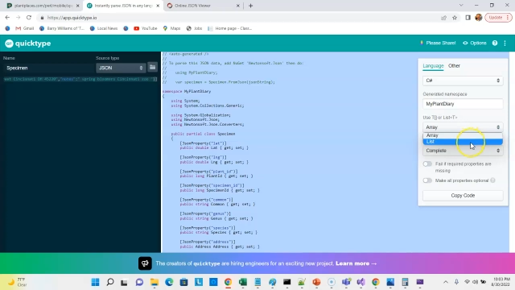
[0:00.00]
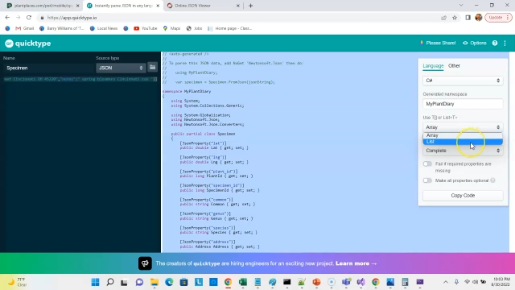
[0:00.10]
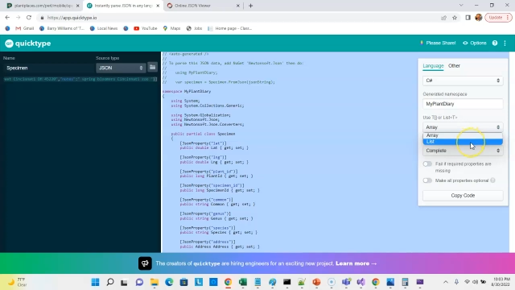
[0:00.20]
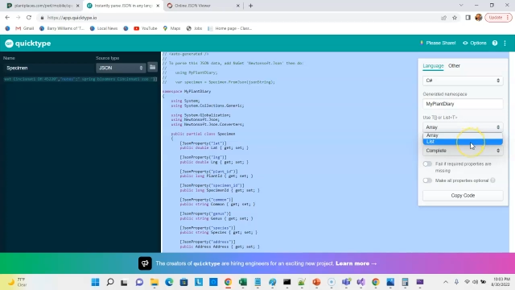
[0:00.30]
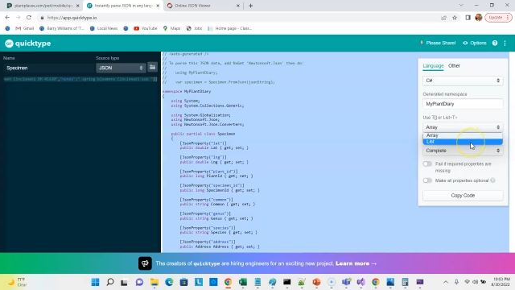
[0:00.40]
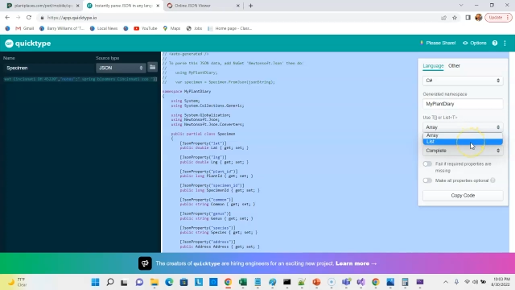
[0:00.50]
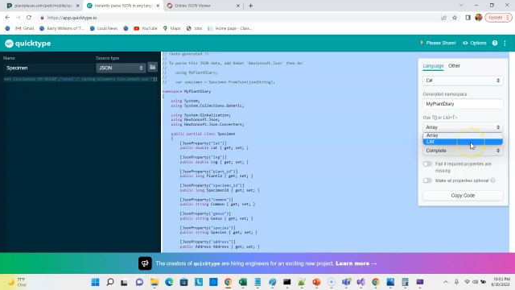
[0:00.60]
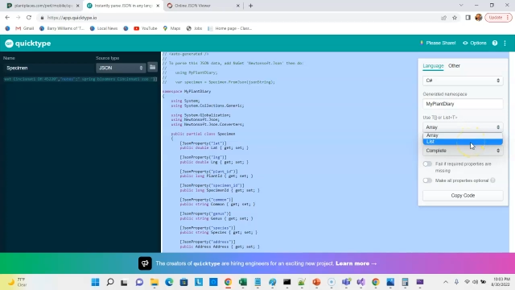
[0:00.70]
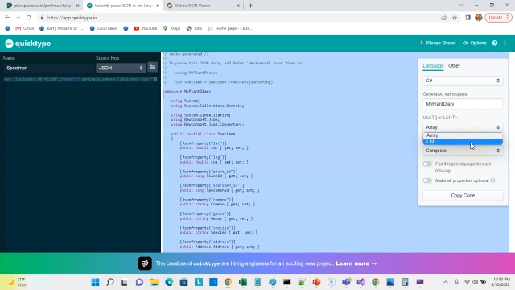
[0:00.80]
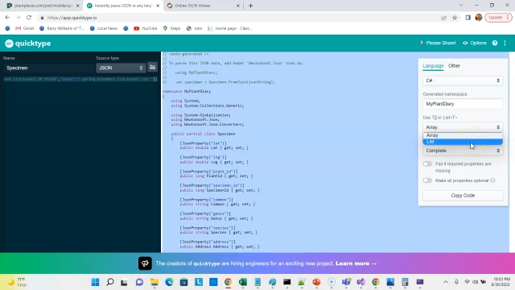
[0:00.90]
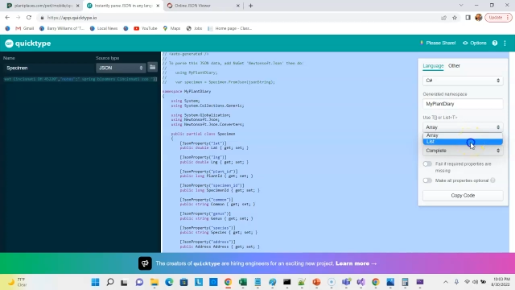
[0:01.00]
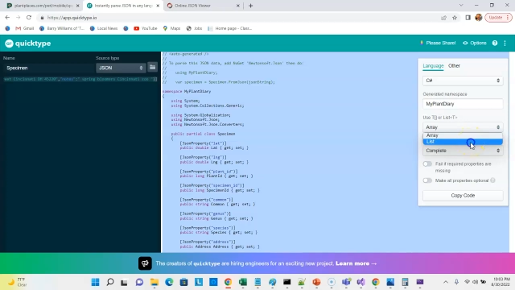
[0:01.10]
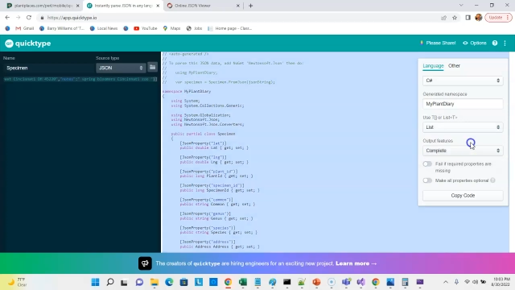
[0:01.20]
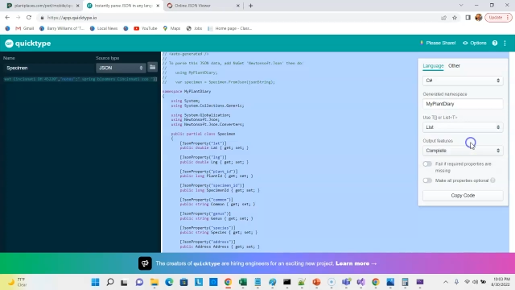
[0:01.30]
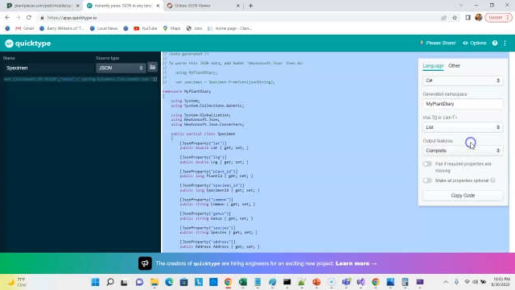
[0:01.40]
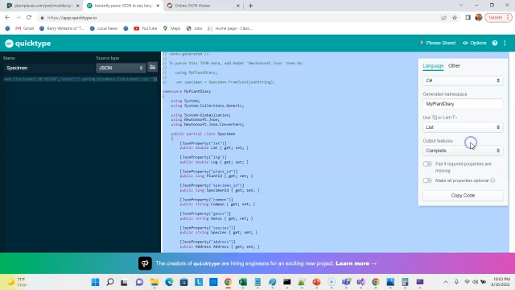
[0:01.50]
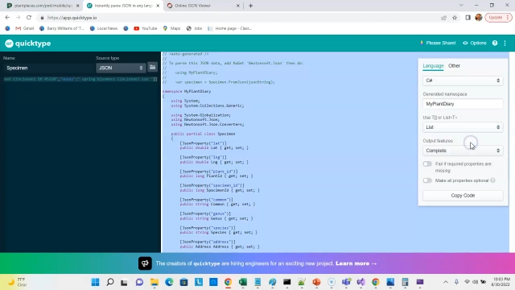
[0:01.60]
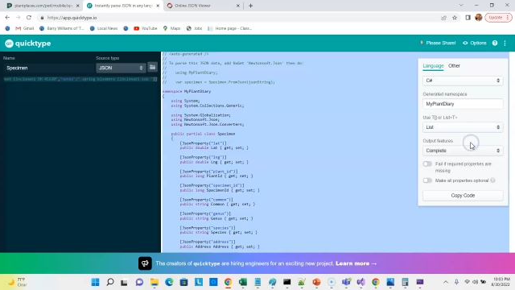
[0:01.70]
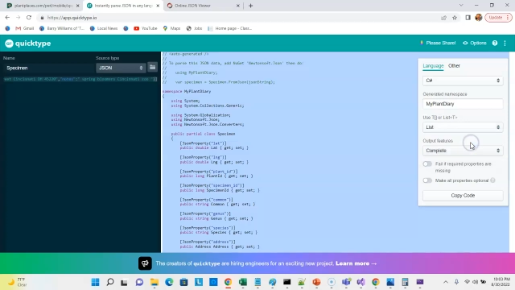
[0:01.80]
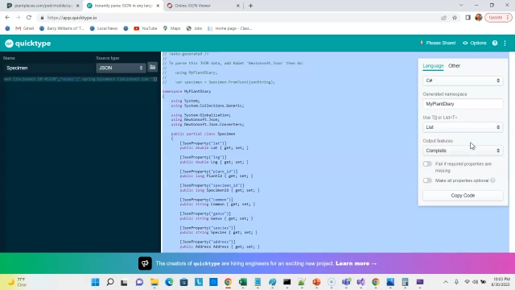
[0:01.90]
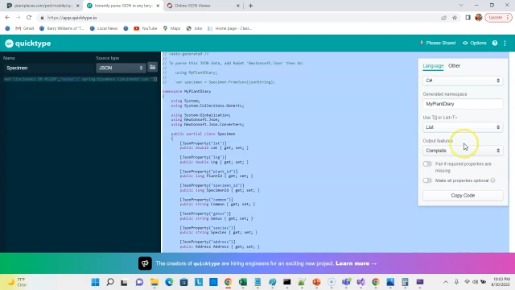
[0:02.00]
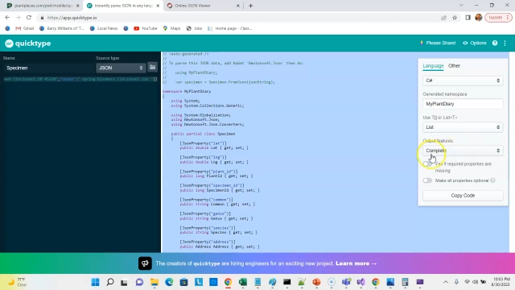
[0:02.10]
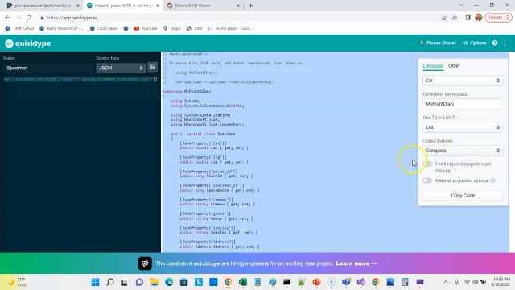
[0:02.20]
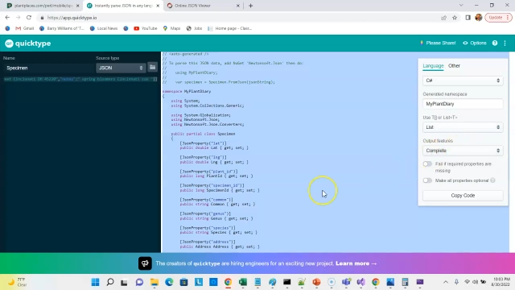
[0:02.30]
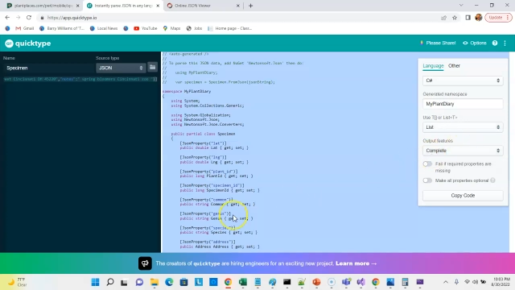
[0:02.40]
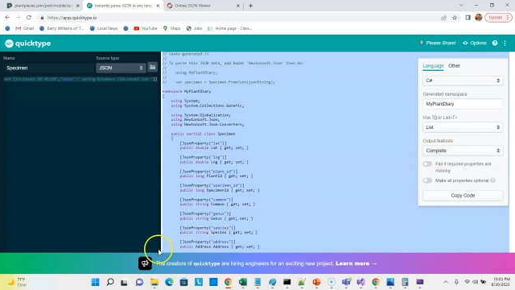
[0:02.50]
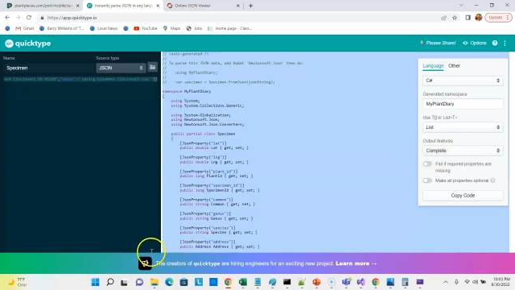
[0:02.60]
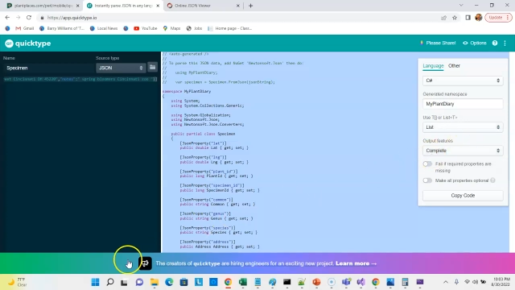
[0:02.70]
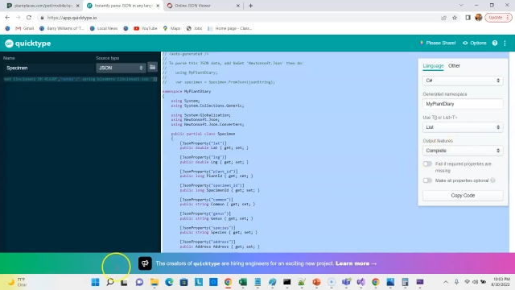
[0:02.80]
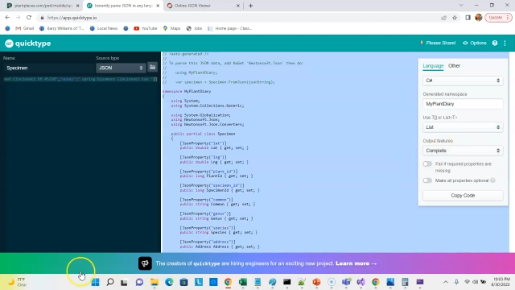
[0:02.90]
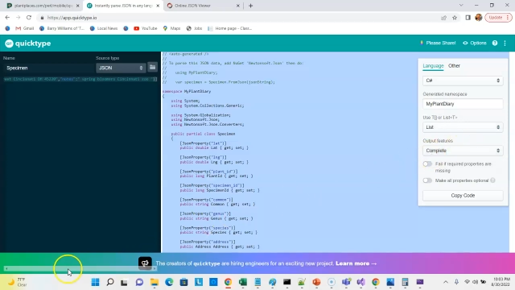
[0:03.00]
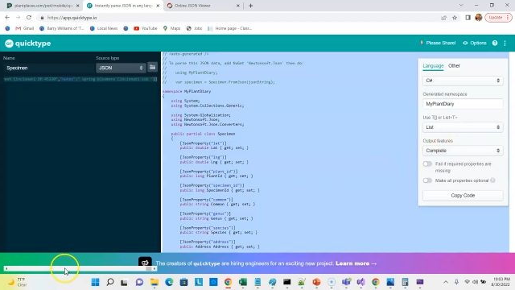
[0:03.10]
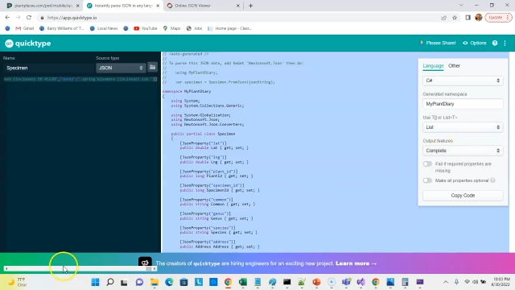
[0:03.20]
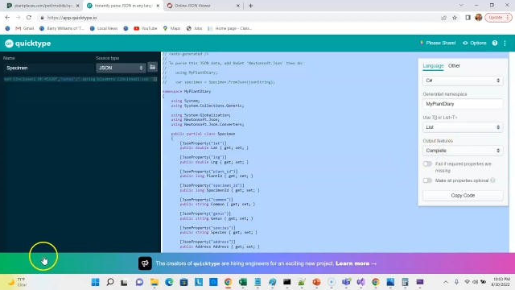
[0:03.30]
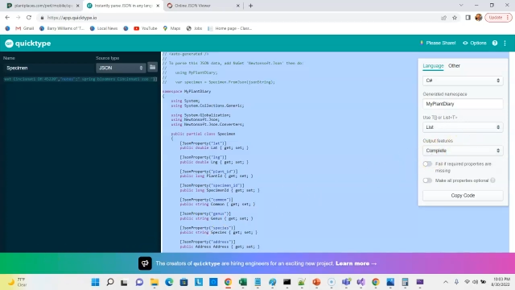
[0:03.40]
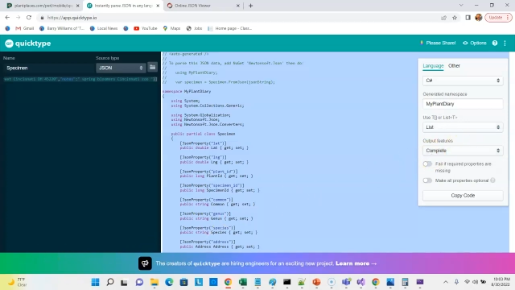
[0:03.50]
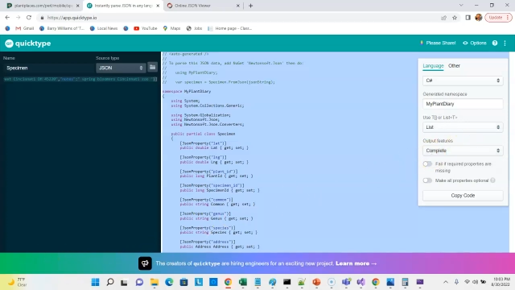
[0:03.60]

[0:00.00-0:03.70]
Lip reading: [unreadable: no face in view]